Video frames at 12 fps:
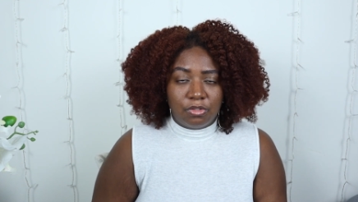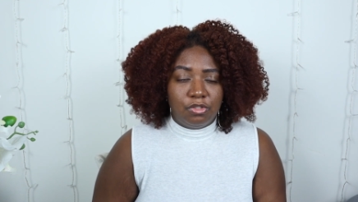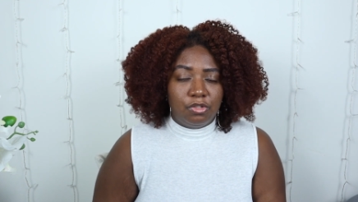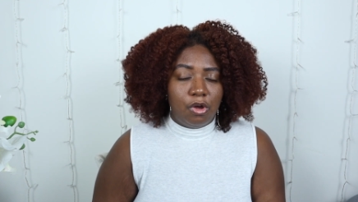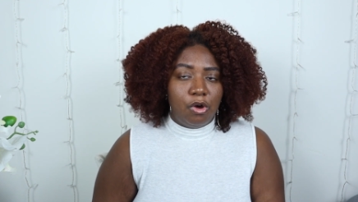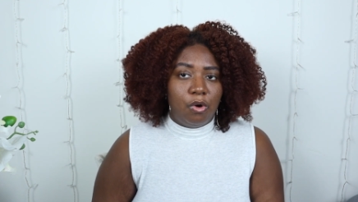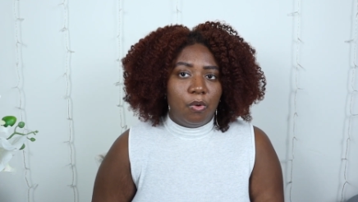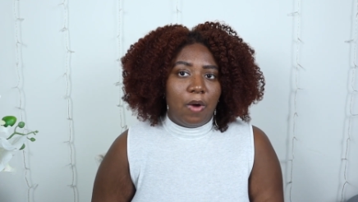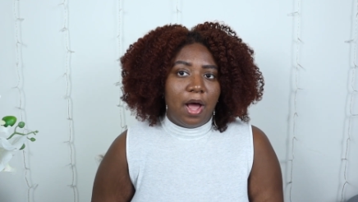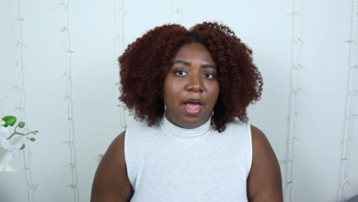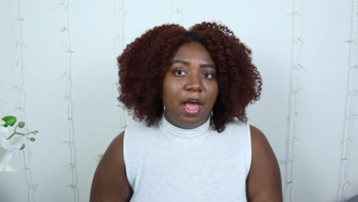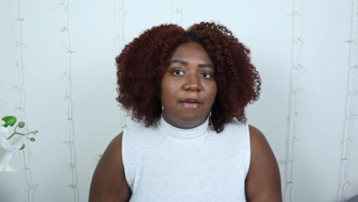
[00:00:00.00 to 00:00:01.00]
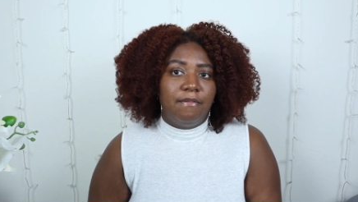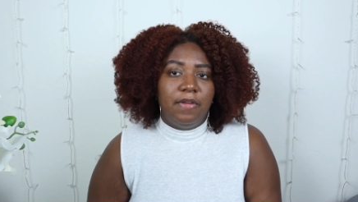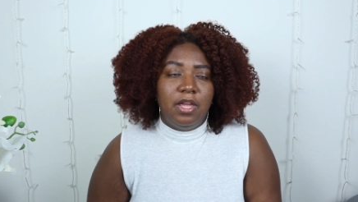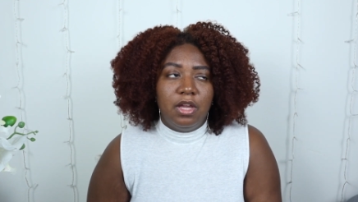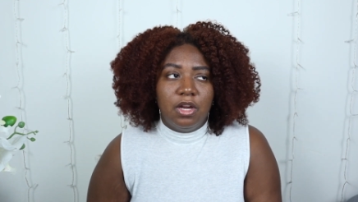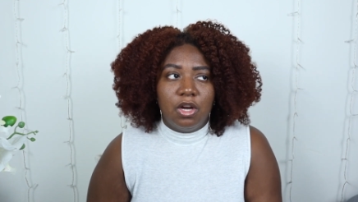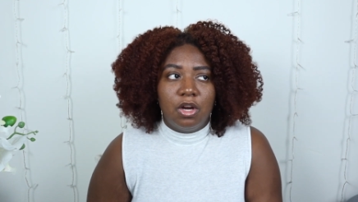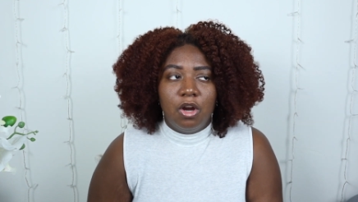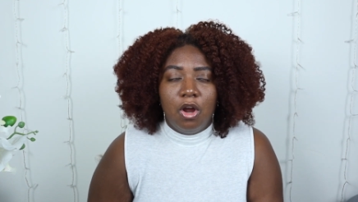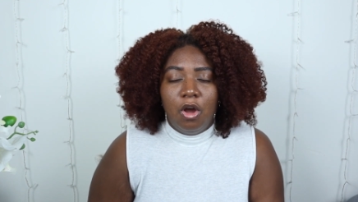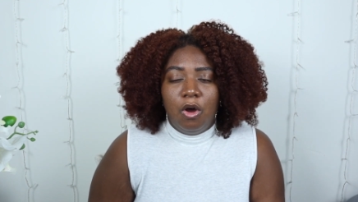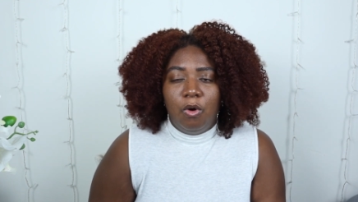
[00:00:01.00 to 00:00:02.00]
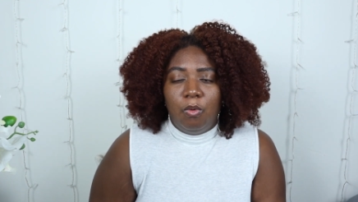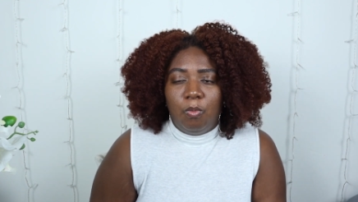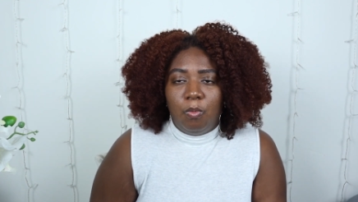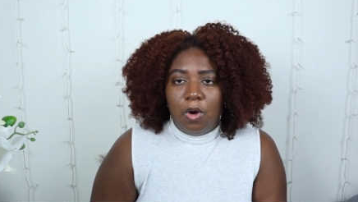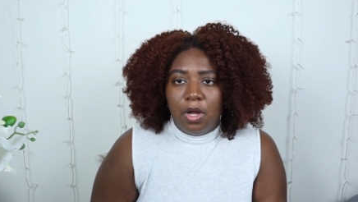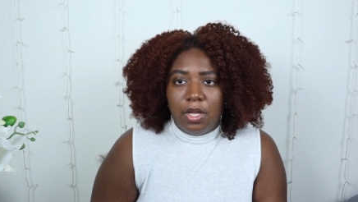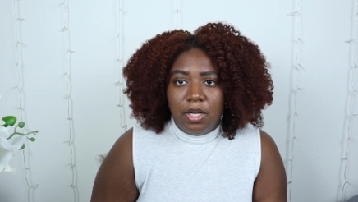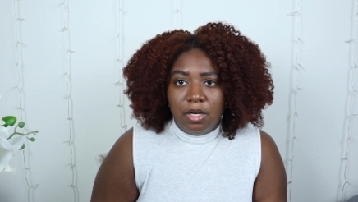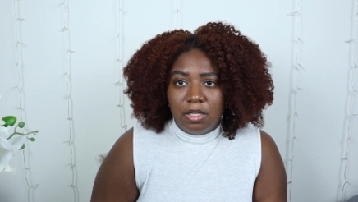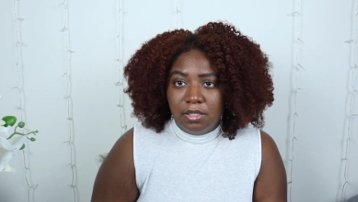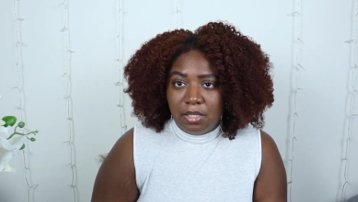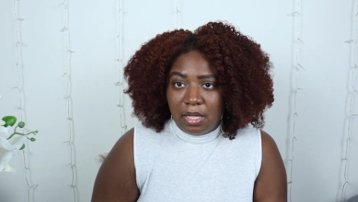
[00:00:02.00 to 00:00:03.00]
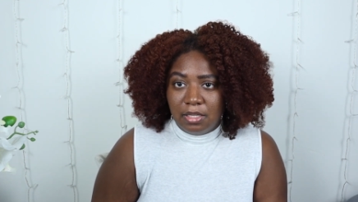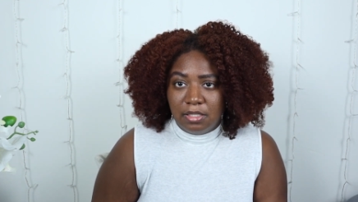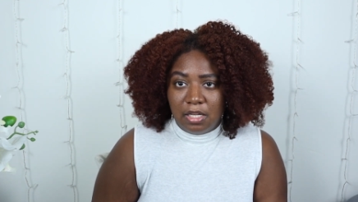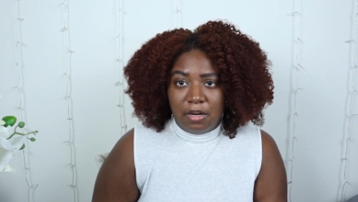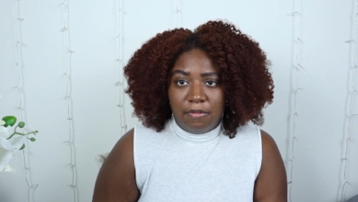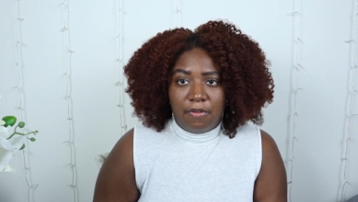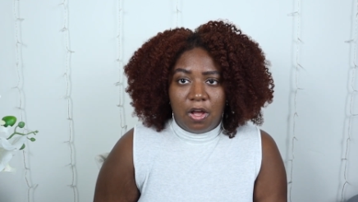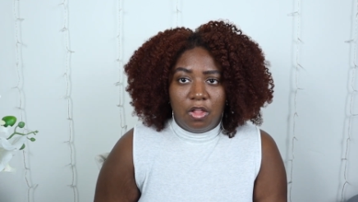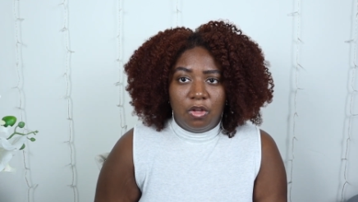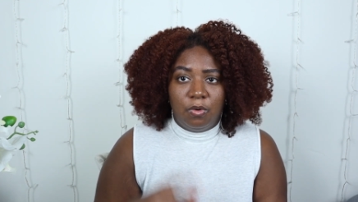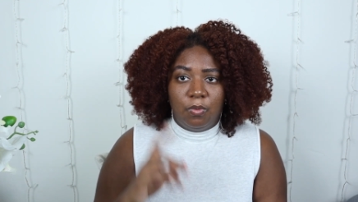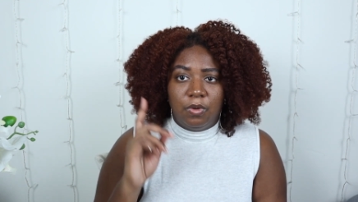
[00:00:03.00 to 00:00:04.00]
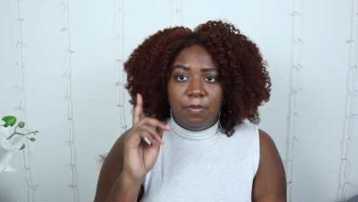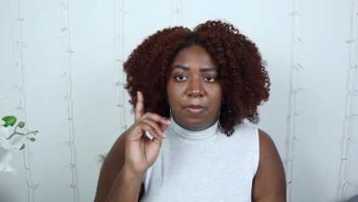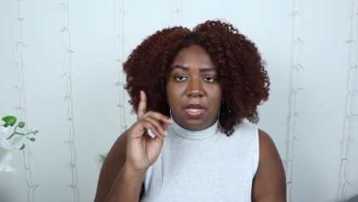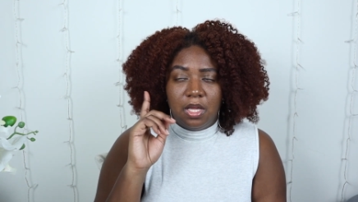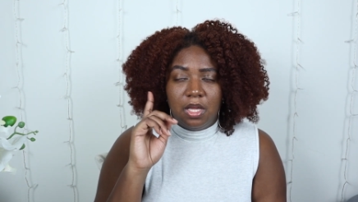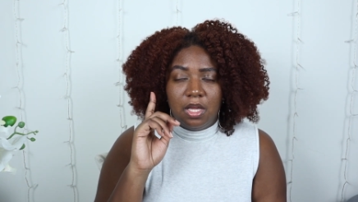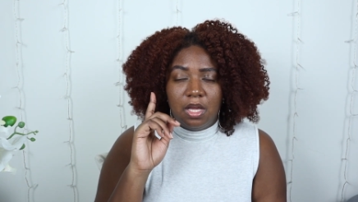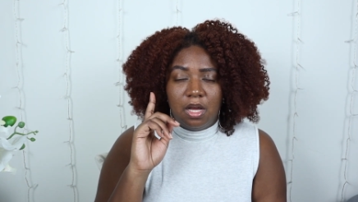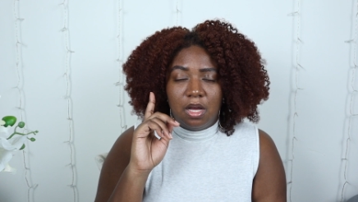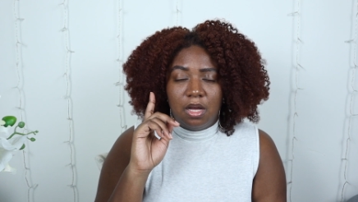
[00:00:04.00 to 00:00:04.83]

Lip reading: So I have here one stylist that I follow would be